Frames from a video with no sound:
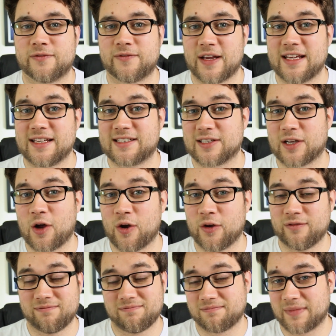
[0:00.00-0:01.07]
face
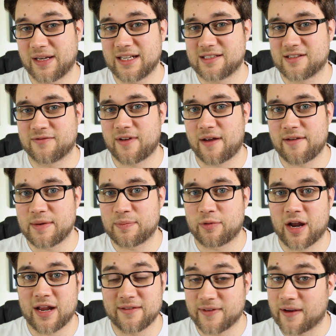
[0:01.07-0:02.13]
on, it's a very
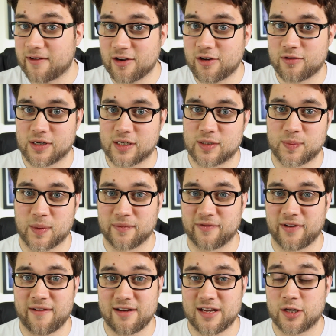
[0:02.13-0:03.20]
bright, very crisp and
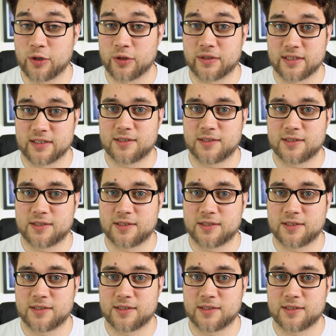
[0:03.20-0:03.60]
very good